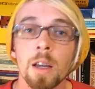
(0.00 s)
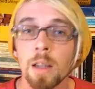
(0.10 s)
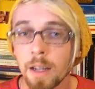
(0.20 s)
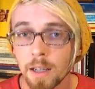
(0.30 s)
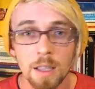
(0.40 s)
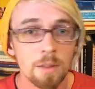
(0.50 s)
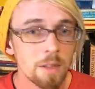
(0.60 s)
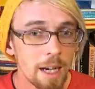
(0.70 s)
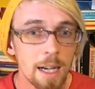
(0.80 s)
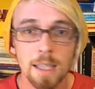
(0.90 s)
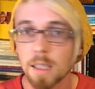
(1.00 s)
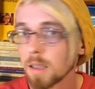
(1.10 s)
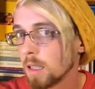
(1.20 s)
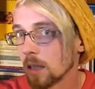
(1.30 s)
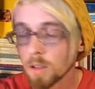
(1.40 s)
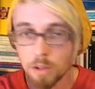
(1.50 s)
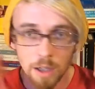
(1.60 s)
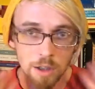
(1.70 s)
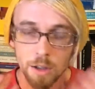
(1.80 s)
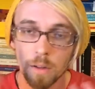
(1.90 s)
Narrative, task,
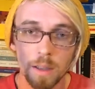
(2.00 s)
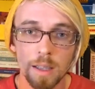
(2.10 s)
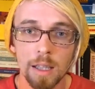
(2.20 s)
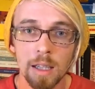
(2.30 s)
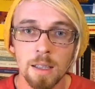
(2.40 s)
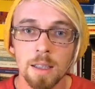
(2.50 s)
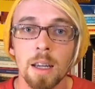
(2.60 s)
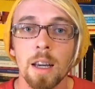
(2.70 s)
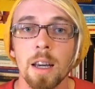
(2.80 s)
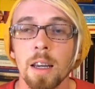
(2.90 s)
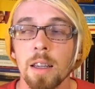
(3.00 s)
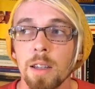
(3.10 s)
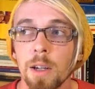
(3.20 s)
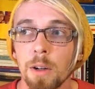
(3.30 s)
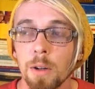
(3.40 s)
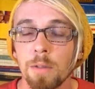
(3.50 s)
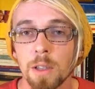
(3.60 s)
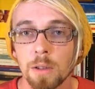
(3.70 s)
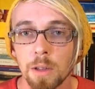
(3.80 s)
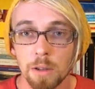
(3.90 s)
deconstruction, all these things,
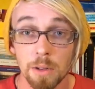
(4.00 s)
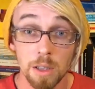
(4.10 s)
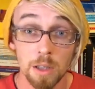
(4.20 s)
eventually you're going to